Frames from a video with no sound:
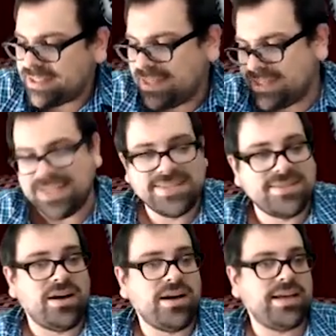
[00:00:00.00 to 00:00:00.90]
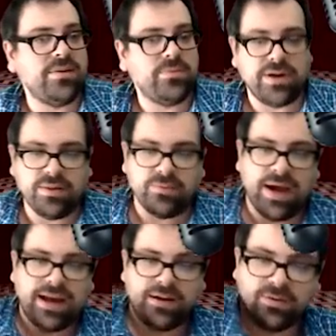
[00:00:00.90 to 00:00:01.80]
it does not get rid of the
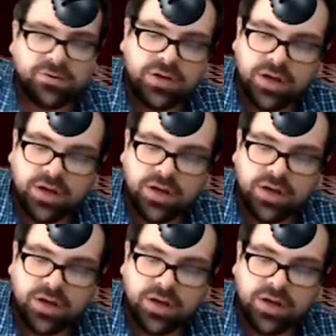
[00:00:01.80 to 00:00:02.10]
radical.